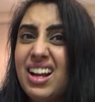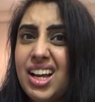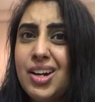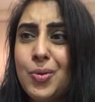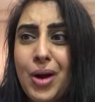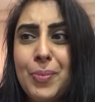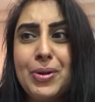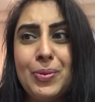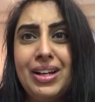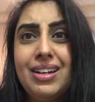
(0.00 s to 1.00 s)
I kinda want
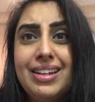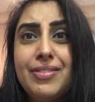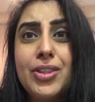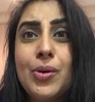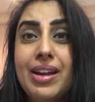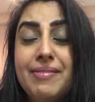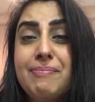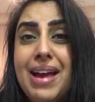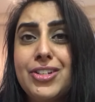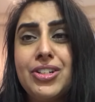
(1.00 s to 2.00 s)
me one, even though I
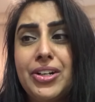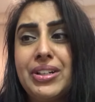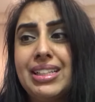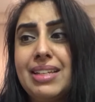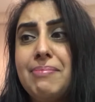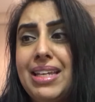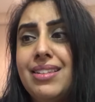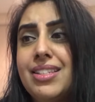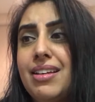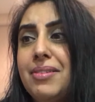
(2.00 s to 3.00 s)
imaginarily made
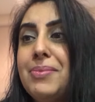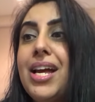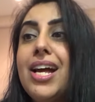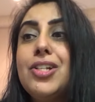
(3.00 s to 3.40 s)
this up.